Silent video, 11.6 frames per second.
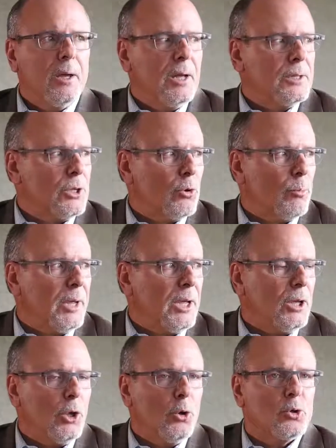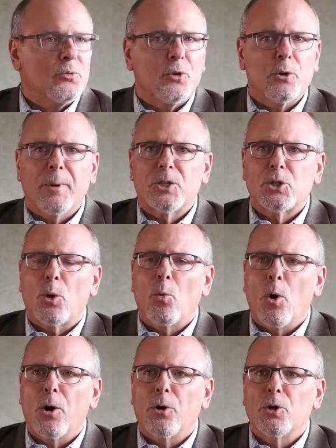It's either being used for domestic
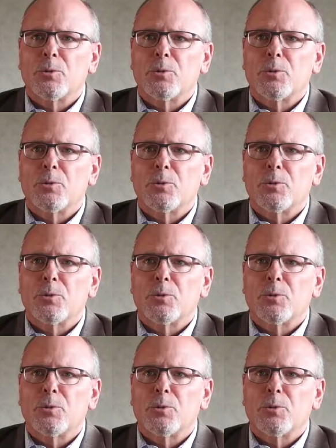water,